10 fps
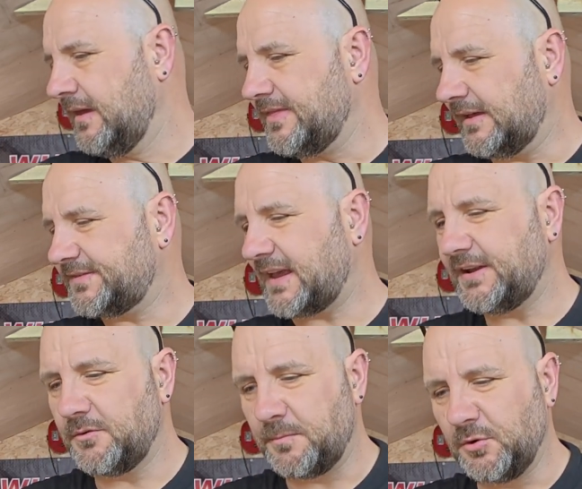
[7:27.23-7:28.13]
they'll sell
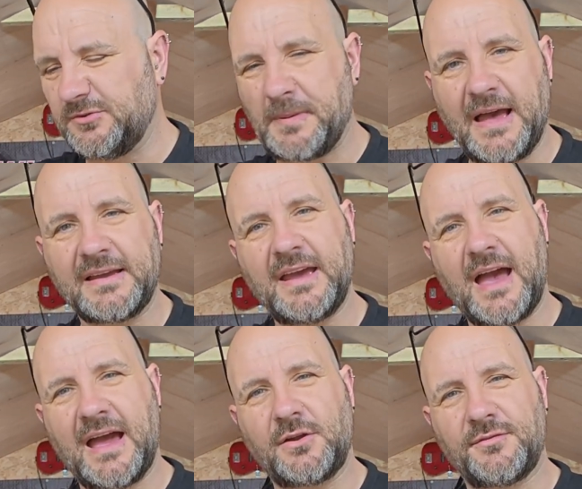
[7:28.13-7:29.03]
you a boost pack,
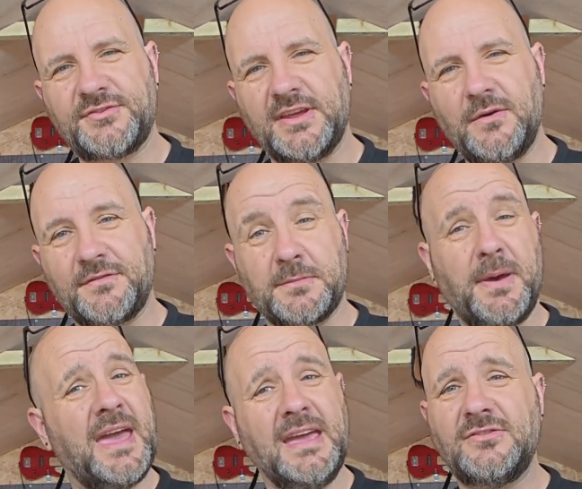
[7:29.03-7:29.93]
and obviously you have to
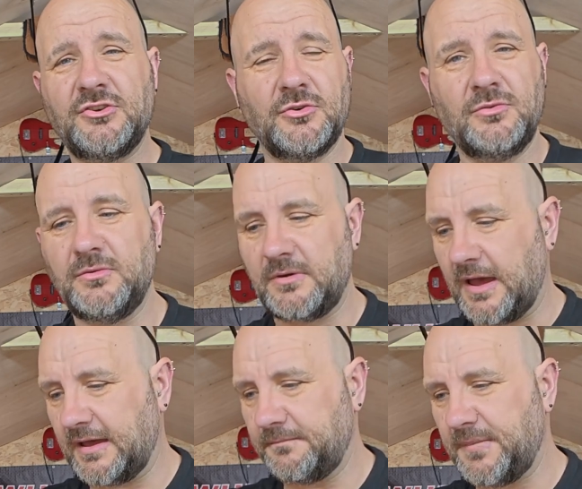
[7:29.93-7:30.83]
pay
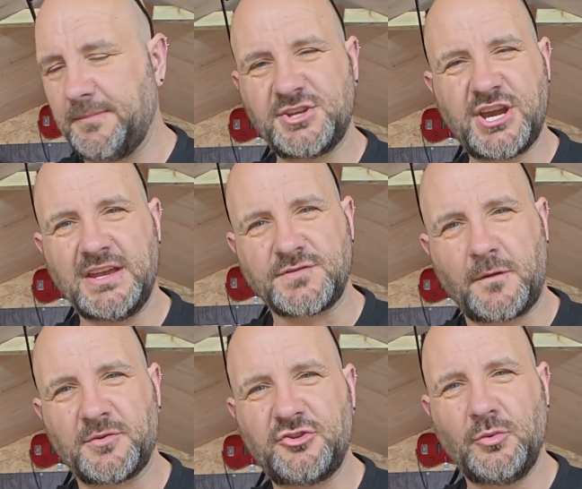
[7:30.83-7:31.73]
to maybe change
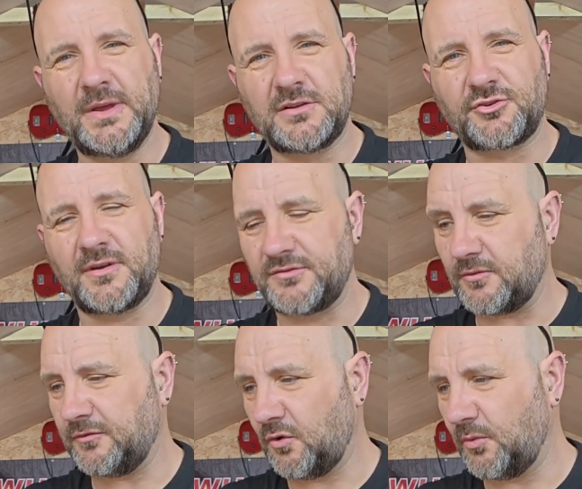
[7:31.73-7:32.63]
from a two-wheel drive to a
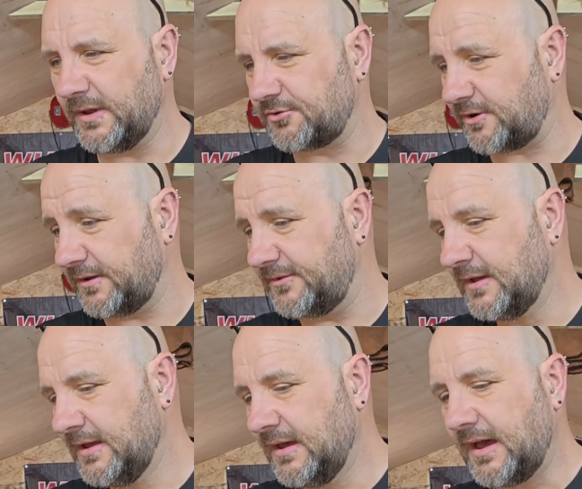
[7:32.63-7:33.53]
four-wheel drive.
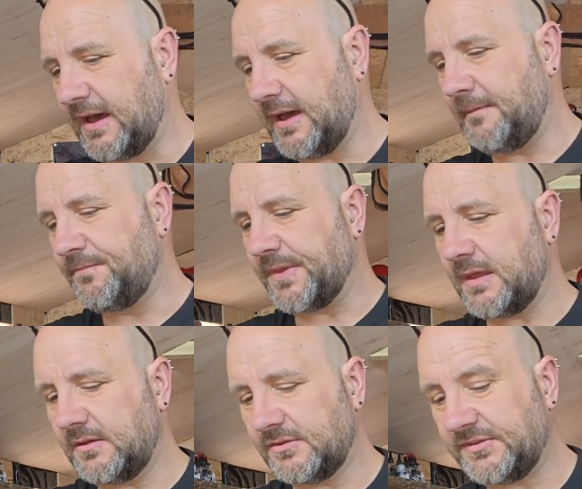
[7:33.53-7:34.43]

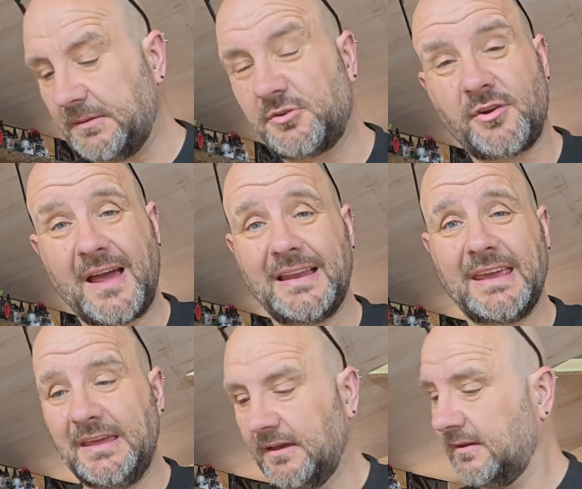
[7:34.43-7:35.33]
Team
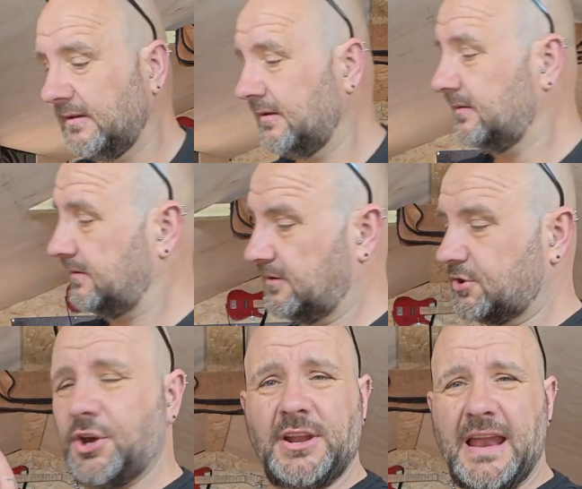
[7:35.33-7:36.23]
Corally,
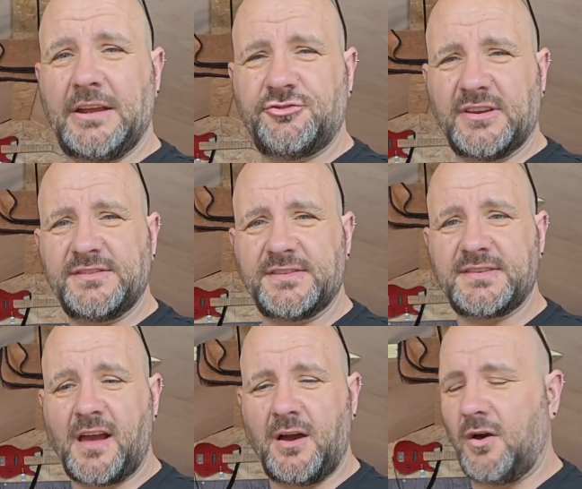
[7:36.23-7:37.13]
good electrics to
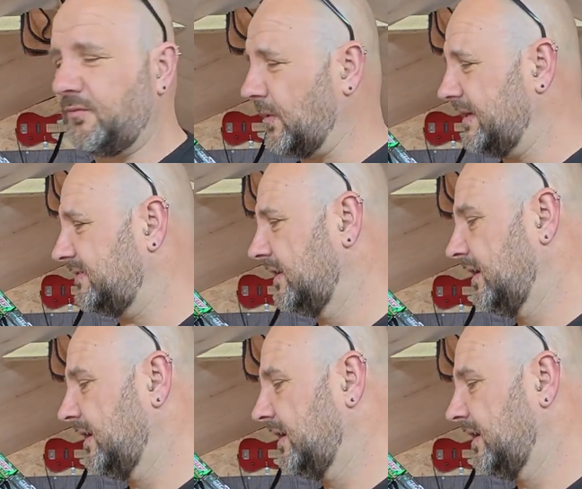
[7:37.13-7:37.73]
start off with.